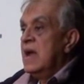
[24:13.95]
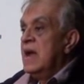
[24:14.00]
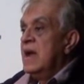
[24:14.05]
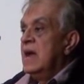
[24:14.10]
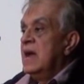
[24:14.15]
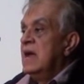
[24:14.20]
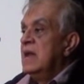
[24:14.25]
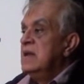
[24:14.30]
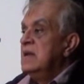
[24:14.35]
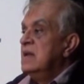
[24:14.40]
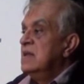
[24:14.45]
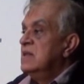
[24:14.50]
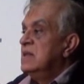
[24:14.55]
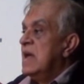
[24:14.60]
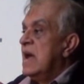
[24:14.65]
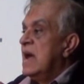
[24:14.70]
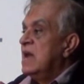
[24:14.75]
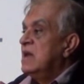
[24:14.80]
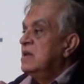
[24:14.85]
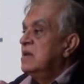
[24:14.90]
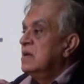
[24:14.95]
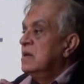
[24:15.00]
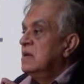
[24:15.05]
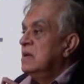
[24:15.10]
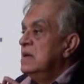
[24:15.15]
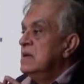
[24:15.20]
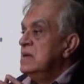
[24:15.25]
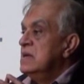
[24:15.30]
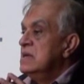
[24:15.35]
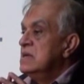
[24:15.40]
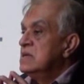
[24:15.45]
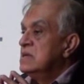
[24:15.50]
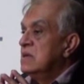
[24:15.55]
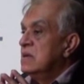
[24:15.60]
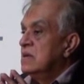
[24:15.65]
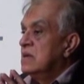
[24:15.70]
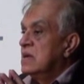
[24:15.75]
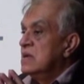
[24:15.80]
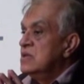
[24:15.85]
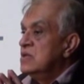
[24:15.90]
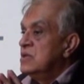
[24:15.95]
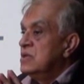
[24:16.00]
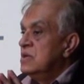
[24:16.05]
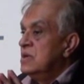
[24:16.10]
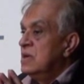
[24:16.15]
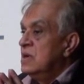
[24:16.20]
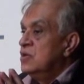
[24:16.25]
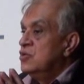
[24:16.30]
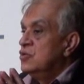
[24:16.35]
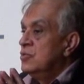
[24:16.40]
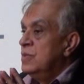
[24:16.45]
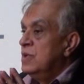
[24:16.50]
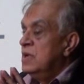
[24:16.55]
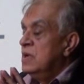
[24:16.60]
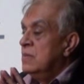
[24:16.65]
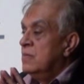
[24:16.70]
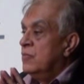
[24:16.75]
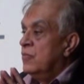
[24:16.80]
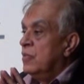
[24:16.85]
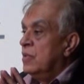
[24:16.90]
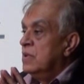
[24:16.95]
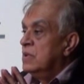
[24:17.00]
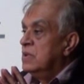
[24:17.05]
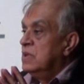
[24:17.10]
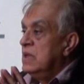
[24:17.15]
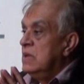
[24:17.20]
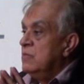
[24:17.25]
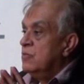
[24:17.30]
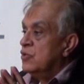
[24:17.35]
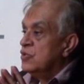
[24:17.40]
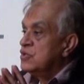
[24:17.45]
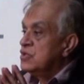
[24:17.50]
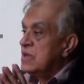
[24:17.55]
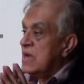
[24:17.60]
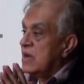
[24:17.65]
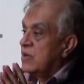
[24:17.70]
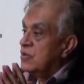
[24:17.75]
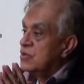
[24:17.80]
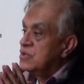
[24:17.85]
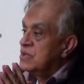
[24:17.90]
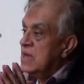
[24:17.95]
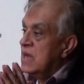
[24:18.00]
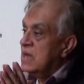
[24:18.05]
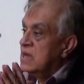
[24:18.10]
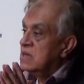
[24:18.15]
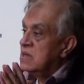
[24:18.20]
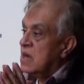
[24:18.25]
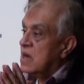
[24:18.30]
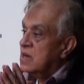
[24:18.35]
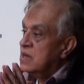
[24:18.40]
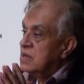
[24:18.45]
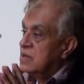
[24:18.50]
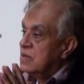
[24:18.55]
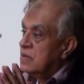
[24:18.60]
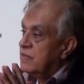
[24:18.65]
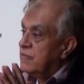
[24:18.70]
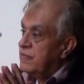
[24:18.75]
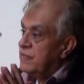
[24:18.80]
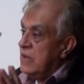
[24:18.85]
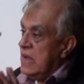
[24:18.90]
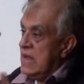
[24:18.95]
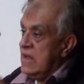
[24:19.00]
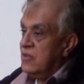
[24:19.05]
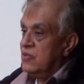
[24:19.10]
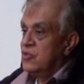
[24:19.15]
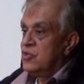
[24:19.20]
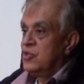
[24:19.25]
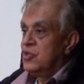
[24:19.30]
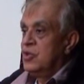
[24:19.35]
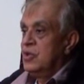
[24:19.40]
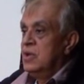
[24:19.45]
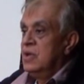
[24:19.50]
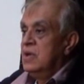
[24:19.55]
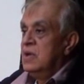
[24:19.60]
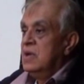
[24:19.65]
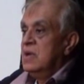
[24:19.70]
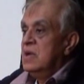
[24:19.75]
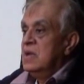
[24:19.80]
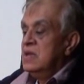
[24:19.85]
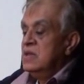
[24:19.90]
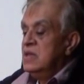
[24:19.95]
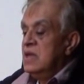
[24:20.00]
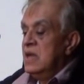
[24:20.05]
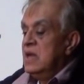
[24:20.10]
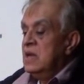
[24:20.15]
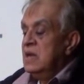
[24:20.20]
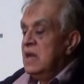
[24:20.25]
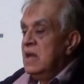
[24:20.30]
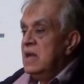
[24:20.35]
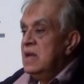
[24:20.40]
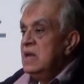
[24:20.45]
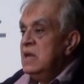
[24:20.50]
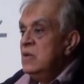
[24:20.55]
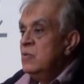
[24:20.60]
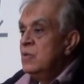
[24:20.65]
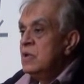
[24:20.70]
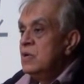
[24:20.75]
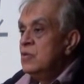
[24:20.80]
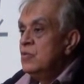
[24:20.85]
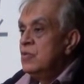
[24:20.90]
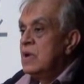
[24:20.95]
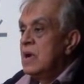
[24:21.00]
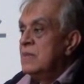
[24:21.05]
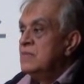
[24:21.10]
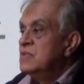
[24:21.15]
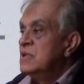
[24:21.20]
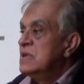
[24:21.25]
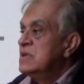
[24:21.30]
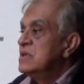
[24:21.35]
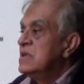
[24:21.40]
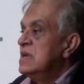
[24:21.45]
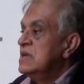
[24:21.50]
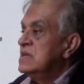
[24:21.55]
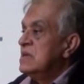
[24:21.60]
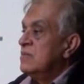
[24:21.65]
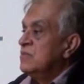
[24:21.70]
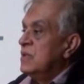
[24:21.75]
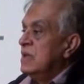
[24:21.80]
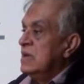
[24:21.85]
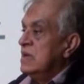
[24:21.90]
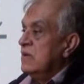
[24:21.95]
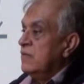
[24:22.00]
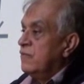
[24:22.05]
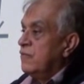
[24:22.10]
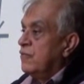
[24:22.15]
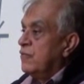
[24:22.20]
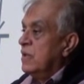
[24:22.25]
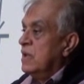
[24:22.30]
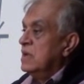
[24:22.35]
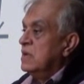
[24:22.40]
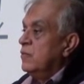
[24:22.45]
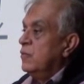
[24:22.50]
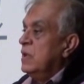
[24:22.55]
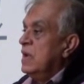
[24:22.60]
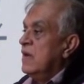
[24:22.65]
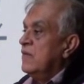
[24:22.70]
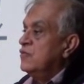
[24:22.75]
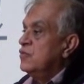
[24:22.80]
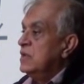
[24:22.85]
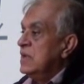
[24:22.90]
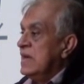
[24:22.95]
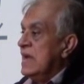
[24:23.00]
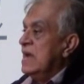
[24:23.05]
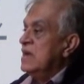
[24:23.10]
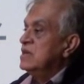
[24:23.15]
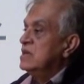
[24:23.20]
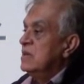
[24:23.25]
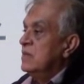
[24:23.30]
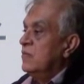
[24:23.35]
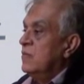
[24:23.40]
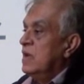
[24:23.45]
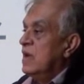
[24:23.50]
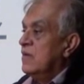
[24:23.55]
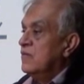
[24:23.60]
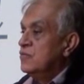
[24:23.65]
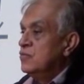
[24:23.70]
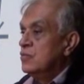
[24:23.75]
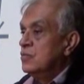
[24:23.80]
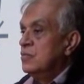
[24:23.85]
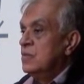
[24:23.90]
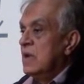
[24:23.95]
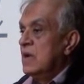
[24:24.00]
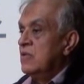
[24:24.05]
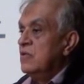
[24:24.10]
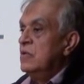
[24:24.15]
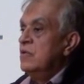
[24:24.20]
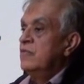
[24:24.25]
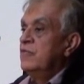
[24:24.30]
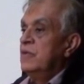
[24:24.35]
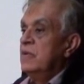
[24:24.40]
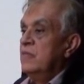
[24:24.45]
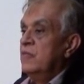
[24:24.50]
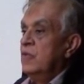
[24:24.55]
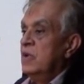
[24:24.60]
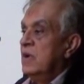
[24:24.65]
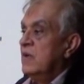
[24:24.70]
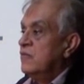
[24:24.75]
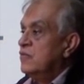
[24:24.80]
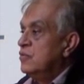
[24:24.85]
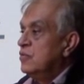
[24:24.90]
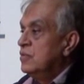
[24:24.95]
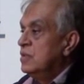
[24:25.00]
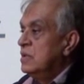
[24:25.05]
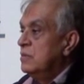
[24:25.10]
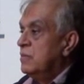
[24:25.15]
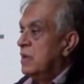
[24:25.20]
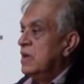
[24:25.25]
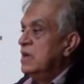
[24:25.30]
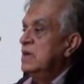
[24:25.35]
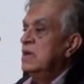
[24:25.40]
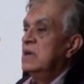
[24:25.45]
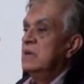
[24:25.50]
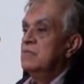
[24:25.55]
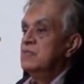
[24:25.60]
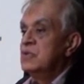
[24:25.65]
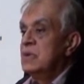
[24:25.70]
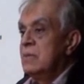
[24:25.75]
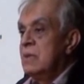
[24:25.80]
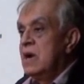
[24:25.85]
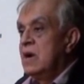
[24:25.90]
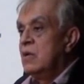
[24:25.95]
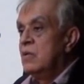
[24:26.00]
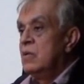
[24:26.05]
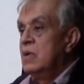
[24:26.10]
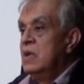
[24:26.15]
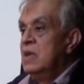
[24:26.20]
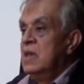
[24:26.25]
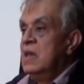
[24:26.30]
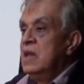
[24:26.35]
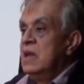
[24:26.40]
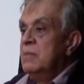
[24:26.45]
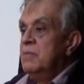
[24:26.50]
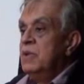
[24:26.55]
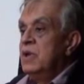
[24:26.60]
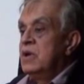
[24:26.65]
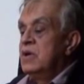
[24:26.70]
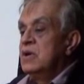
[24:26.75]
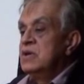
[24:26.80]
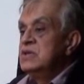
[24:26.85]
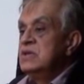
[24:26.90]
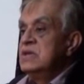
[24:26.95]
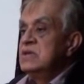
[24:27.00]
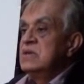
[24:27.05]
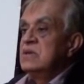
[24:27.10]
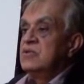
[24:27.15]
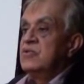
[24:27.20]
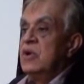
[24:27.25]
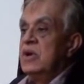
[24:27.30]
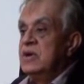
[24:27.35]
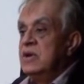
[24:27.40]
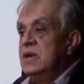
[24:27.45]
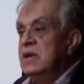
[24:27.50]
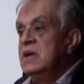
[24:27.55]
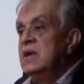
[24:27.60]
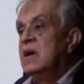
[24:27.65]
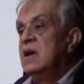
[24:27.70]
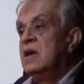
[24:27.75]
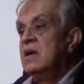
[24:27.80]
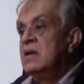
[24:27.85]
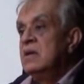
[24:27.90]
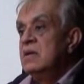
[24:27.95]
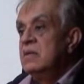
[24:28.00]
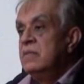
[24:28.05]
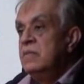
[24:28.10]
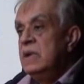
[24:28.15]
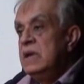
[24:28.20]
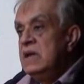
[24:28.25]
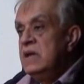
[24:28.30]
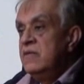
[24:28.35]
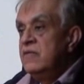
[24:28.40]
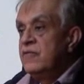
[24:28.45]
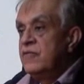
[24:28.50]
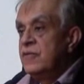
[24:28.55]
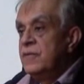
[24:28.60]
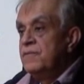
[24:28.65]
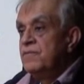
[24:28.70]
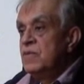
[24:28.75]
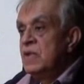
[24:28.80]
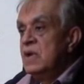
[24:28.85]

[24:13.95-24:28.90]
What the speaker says: and that is considered to be the most sacrosanct article of faith, then anyone who comes and says something different, we have to negate him, we have to get rid of him, we have to debunk him somehow, because it's threatening our belief.